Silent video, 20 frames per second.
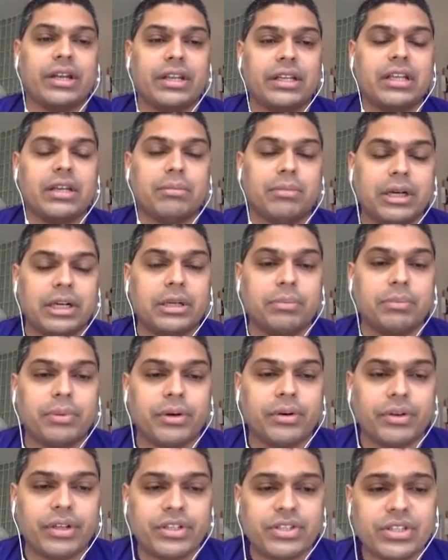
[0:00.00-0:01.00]
running in
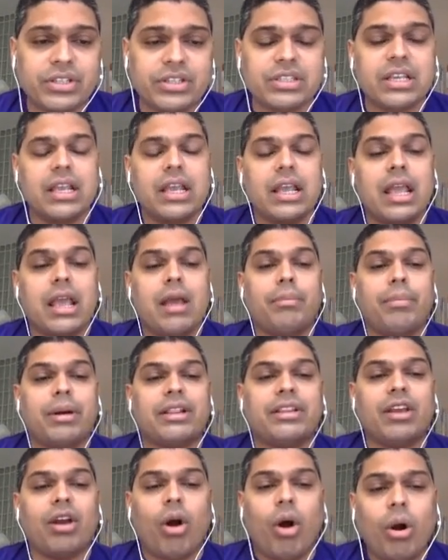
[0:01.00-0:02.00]
multiple regions
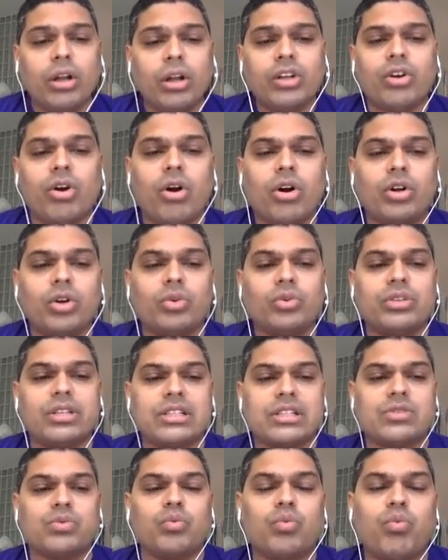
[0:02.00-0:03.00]
but they all talk to
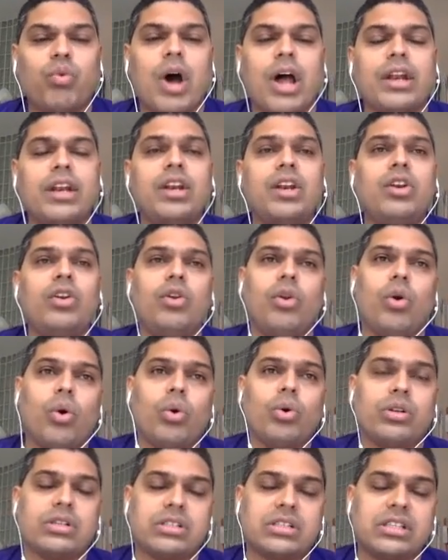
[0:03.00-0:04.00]
this one
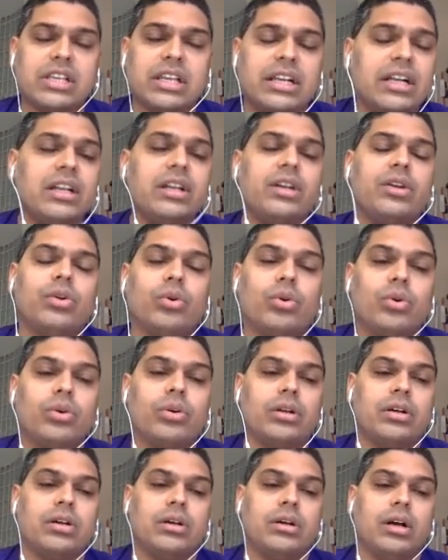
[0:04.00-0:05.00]
node single
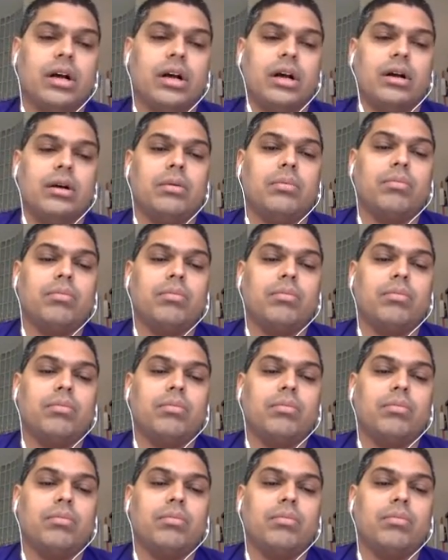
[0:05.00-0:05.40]
node uh,